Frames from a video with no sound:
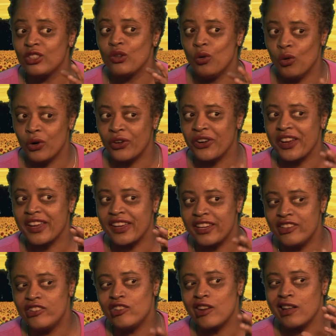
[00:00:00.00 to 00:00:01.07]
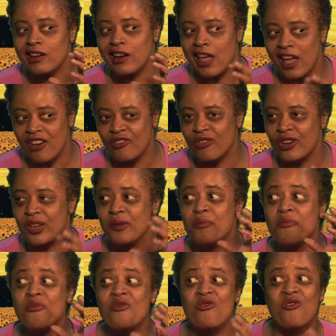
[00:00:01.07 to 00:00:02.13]
order each and every
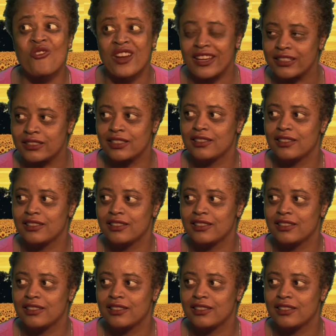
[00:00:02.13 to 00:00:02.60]
print.